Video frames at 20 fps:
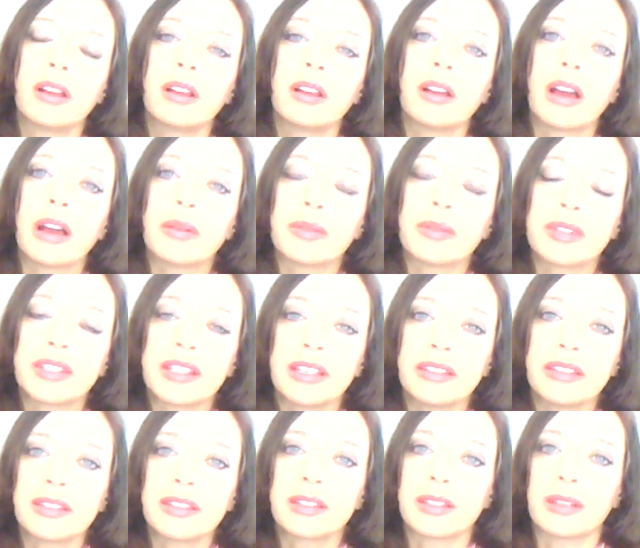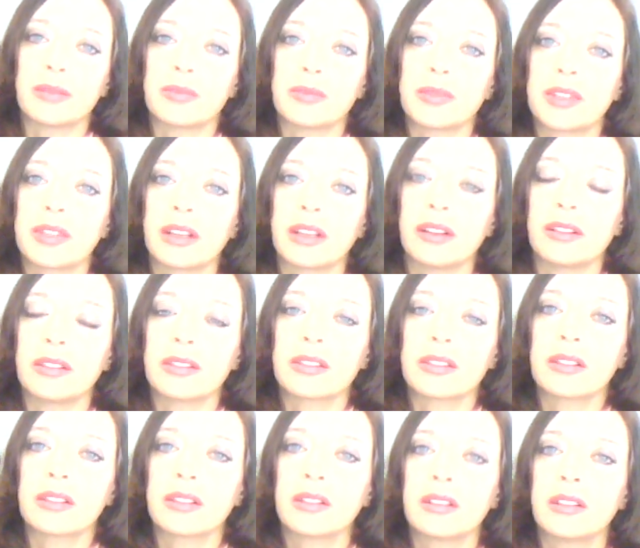I received stem
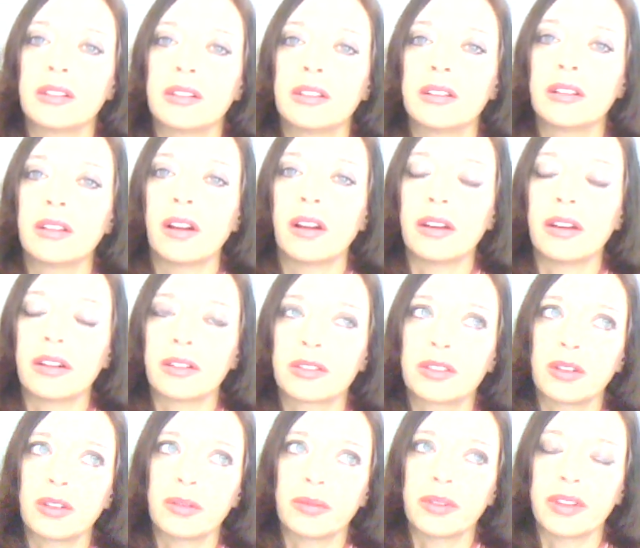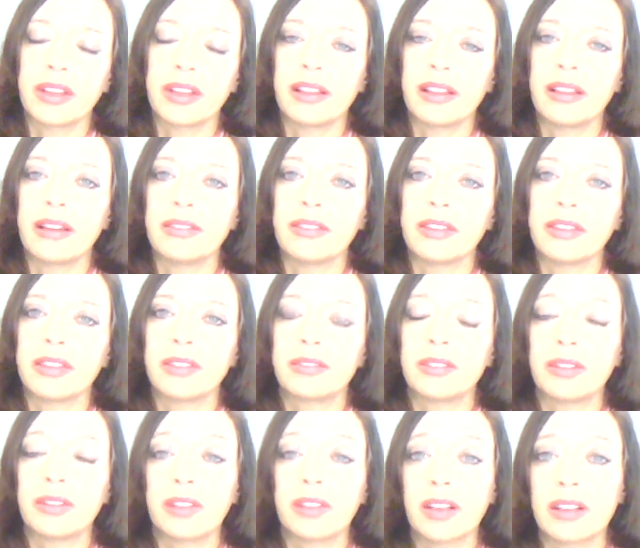cells on October the 11th of
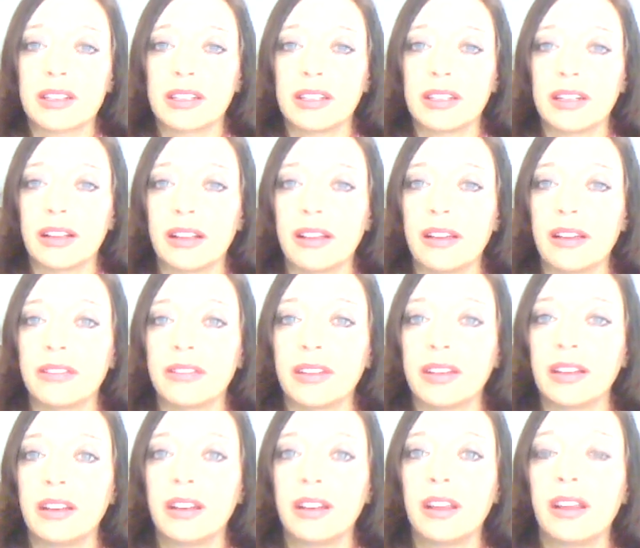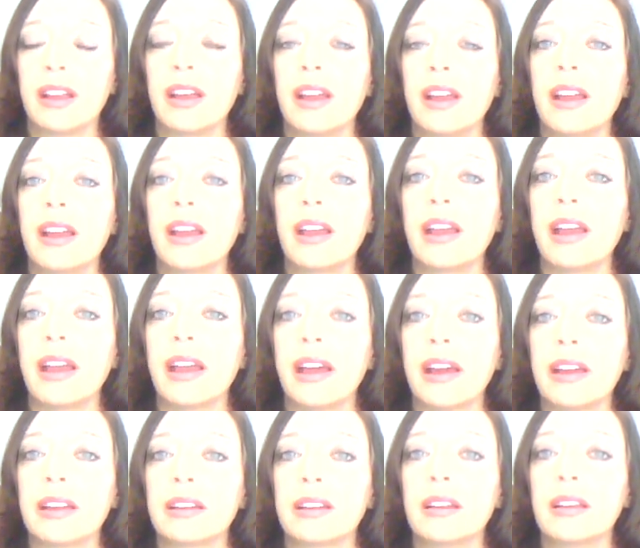2011,
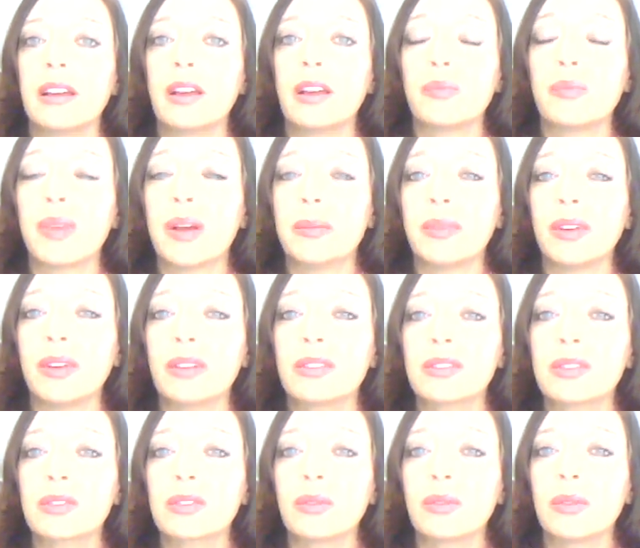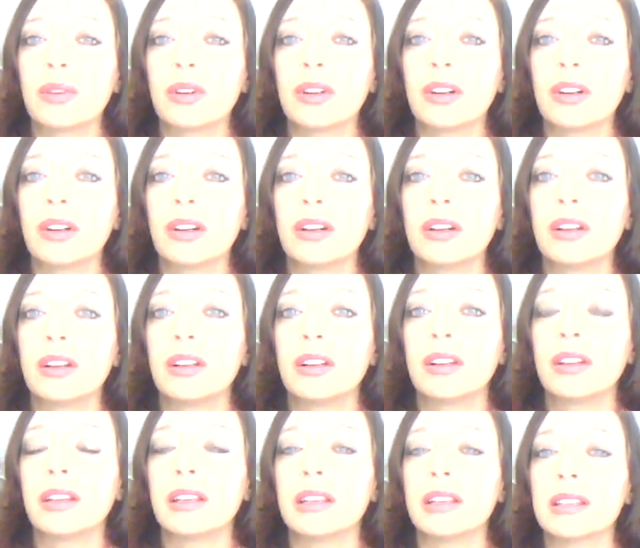and my MELD score
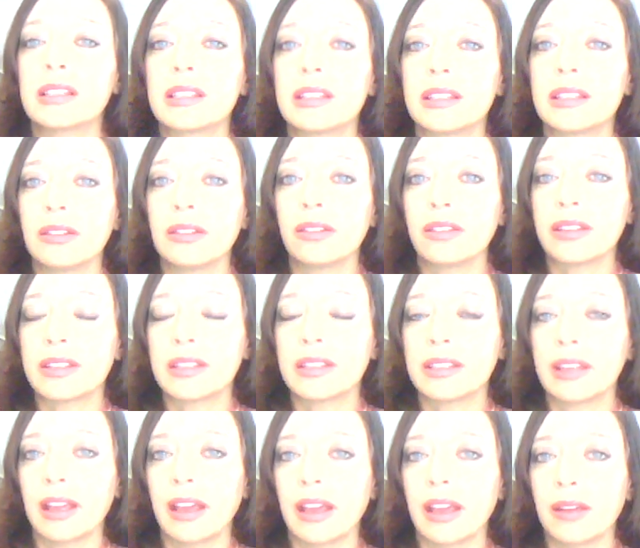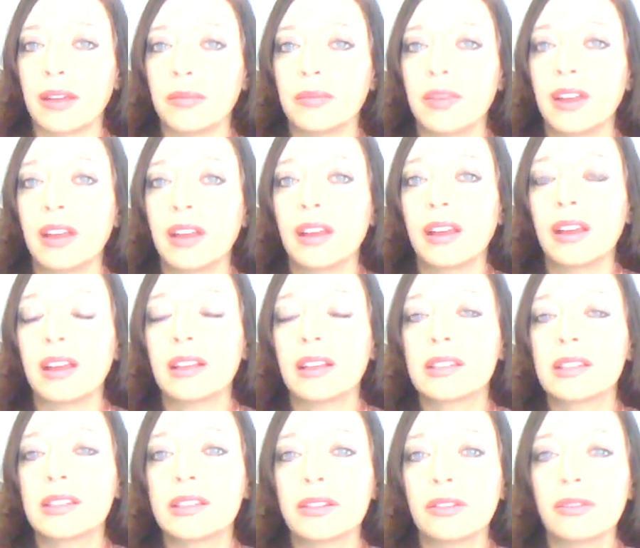is still the same.
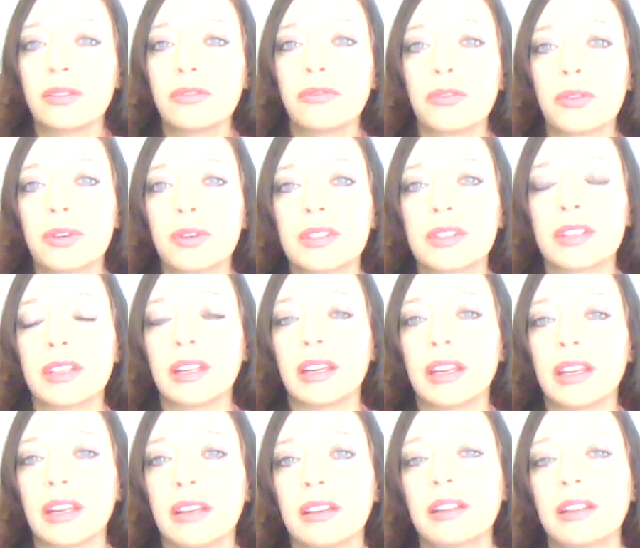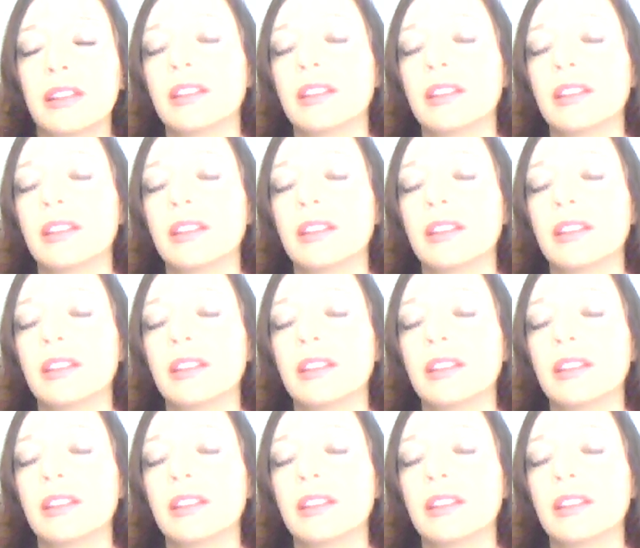It's still 14.